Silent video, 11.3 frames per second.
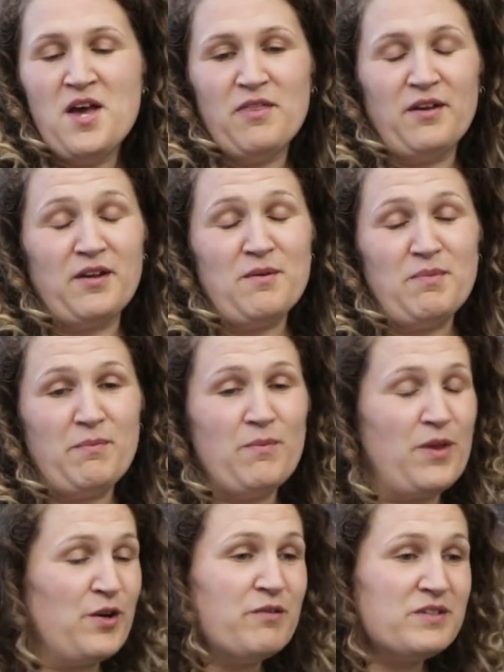that
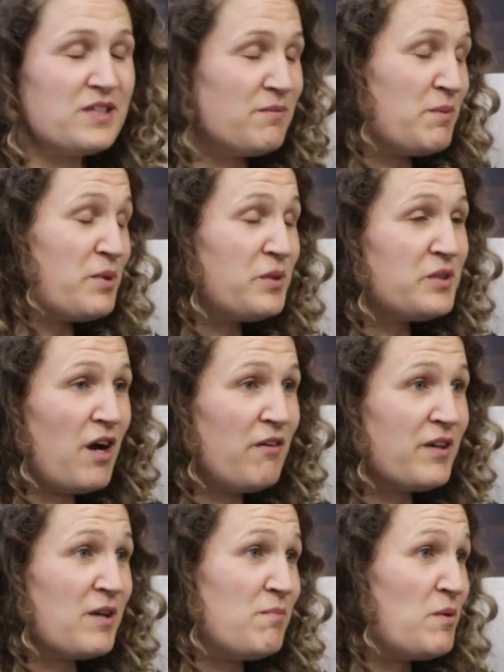the covers can be pulled off,
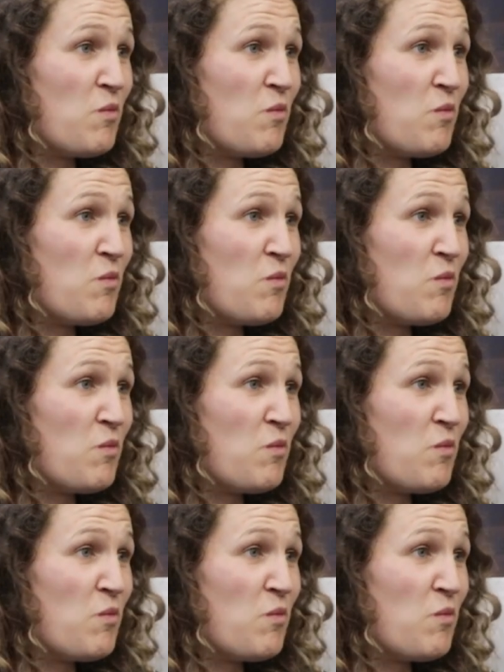they can be